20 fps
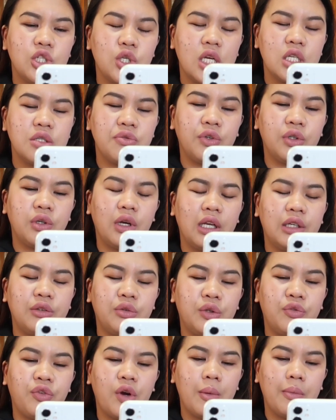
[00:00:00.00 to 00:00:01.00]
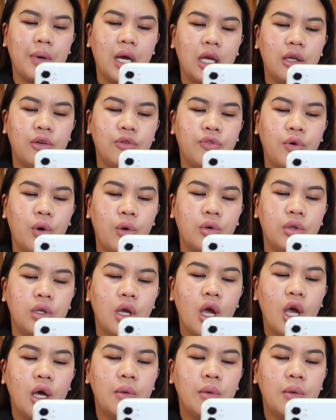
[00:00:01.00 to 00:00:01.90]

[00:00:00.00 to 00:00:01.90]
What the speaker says: transfer directly from iPhone,